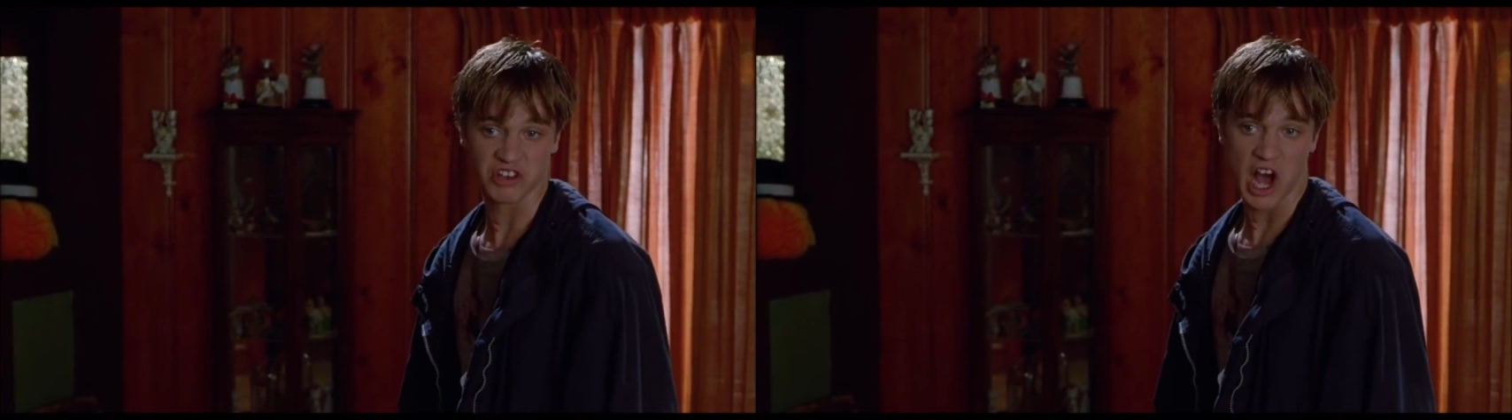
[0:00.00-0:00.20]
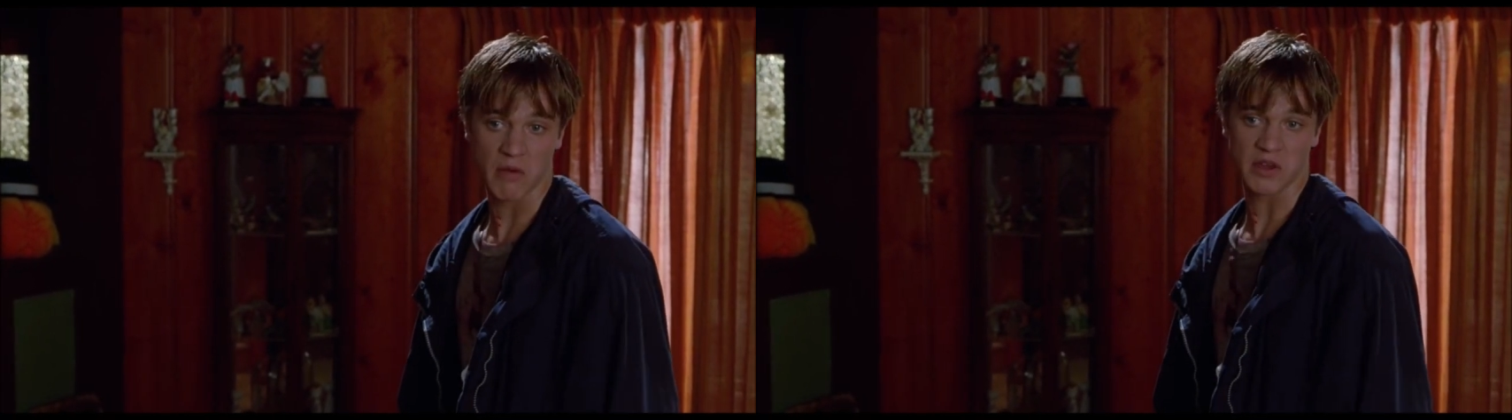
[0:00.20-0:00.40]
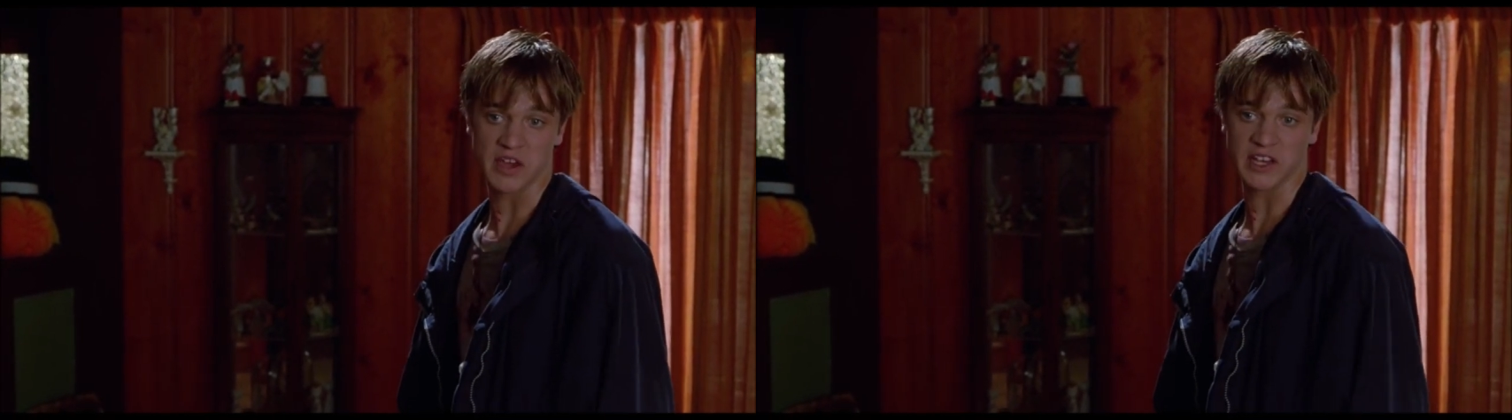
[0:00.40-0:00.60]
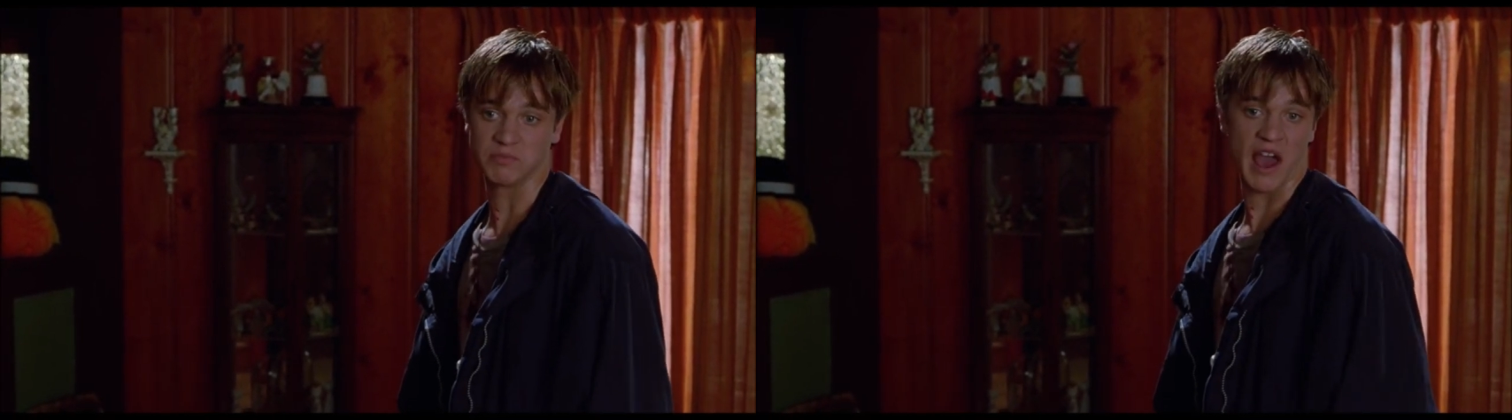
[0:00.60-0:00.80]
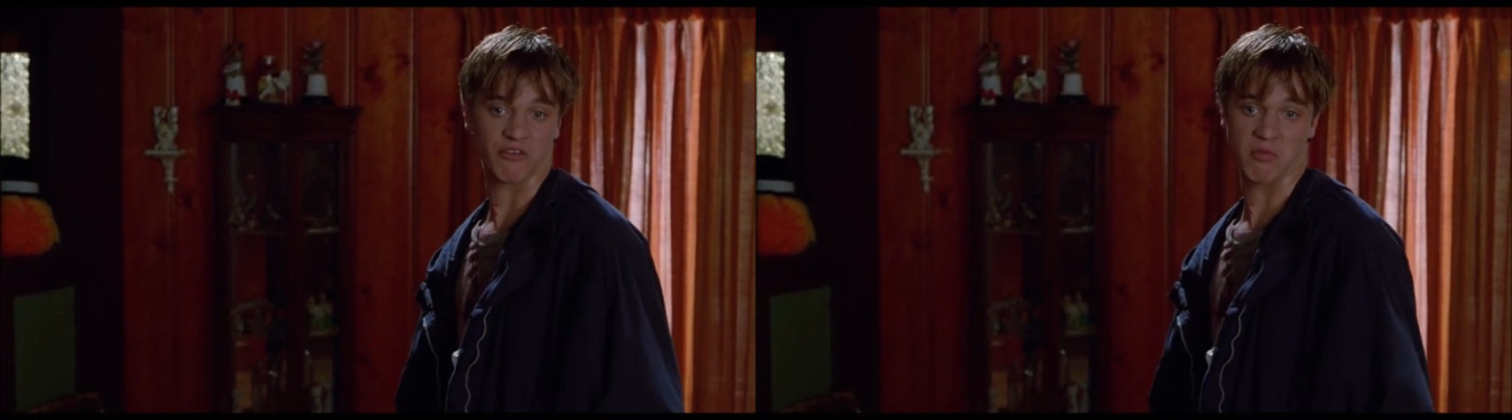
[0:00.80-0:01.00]

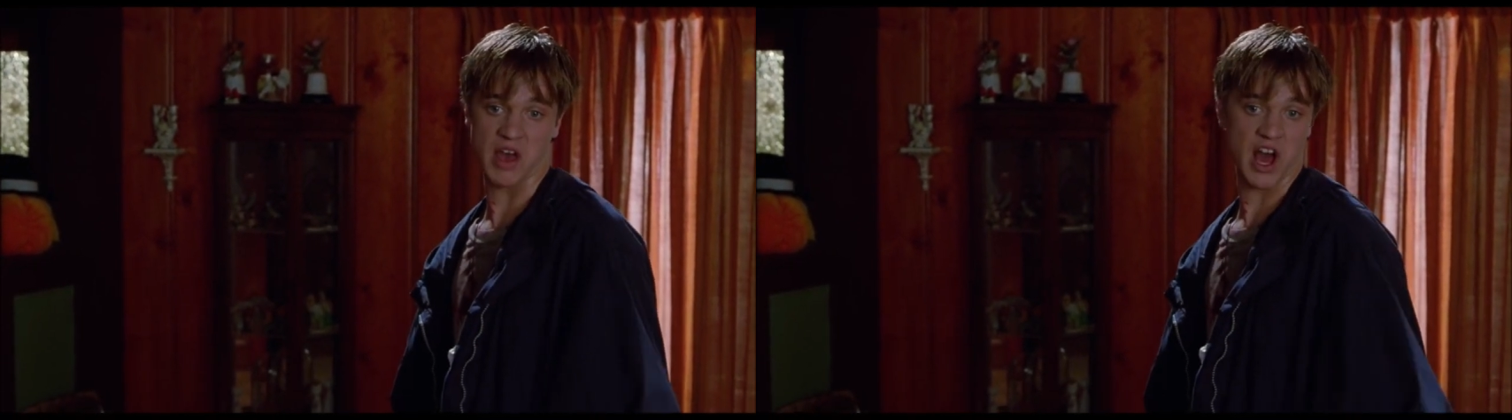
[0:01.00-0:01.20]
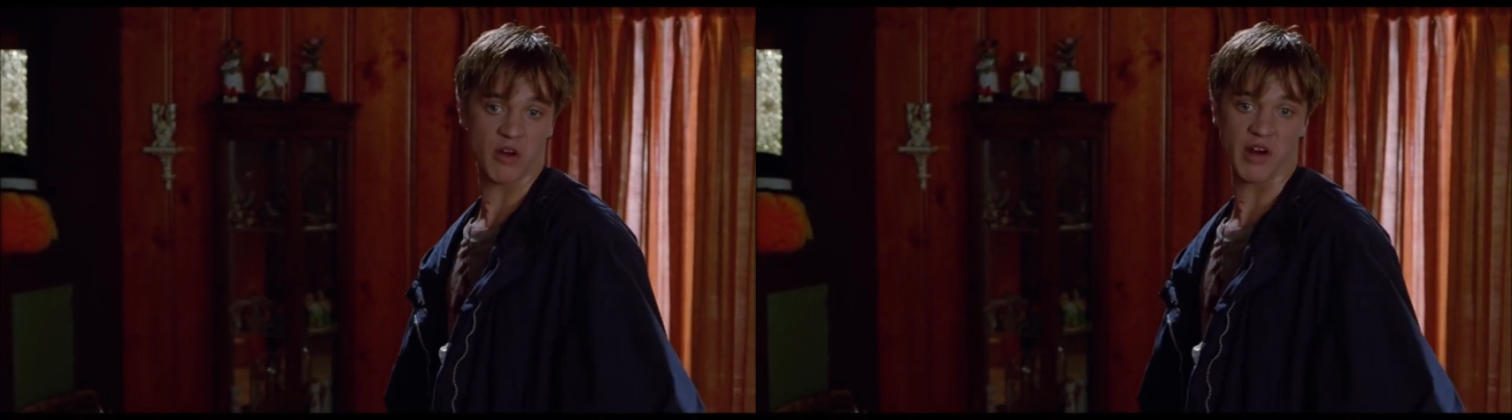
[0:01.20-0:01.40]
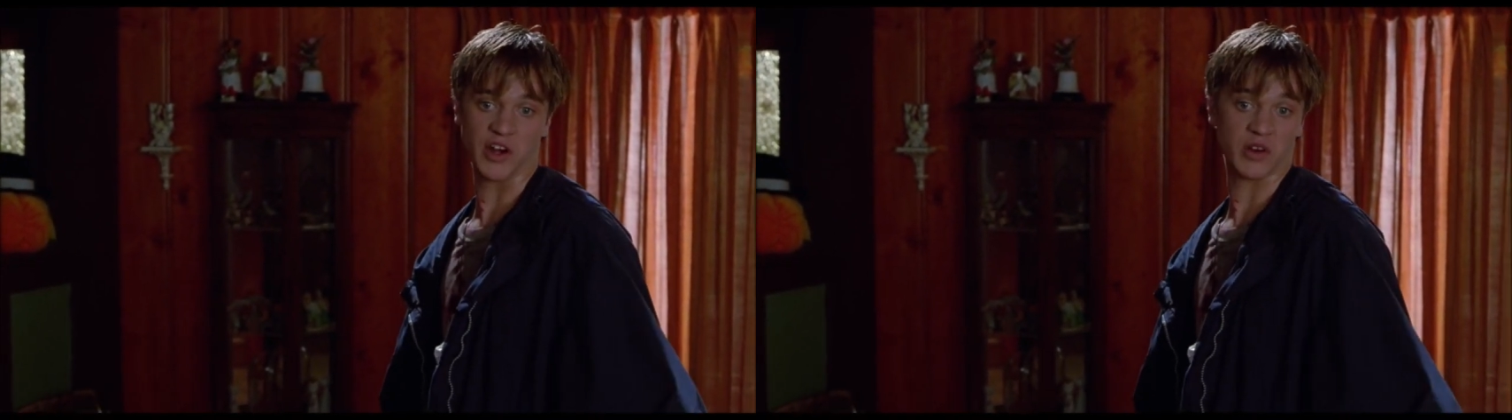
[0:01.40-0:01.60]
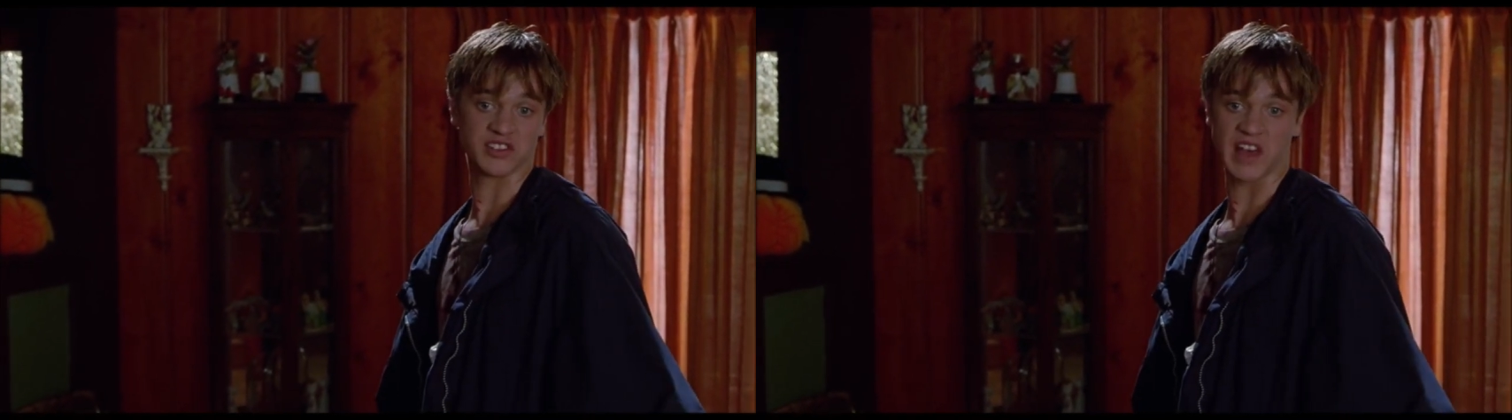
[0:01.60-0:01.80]
zombies, back from hell, ready to